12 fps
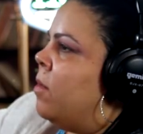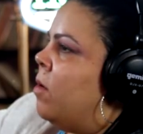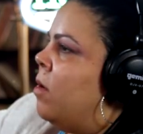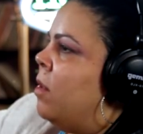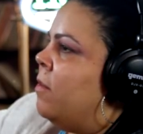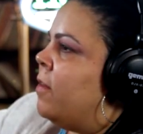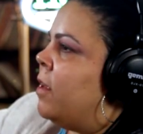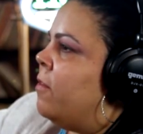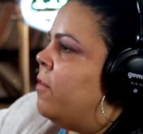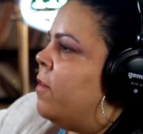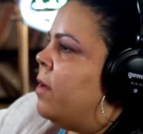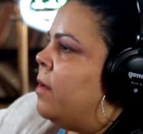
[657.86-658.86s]
you, all of it
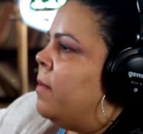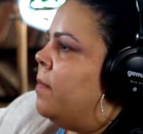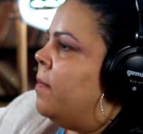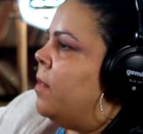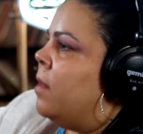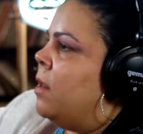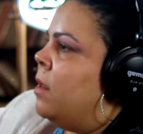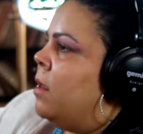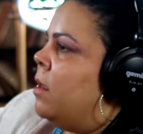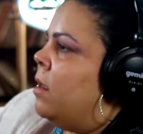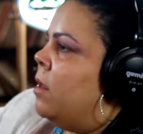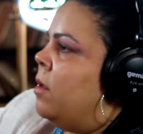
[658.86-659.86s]
from,
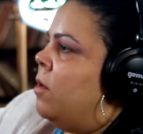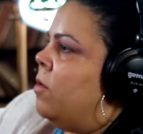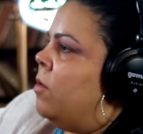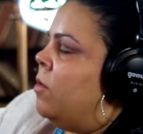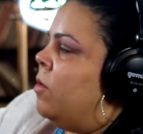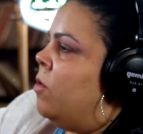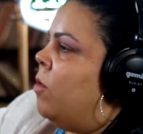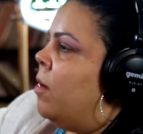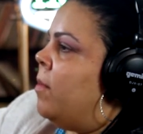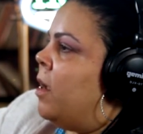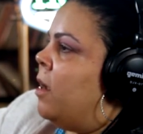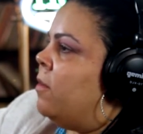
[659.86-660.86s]
You
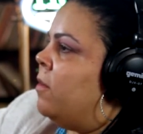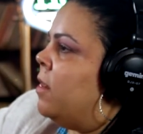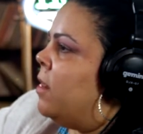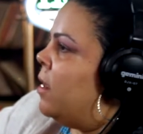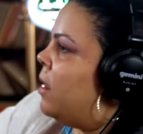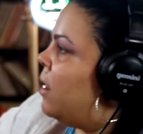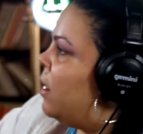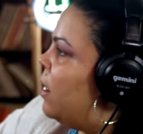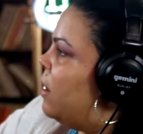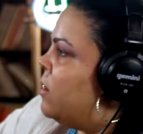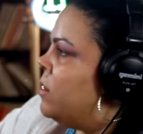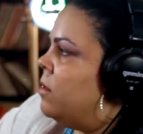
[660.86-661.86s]
Are My Everything,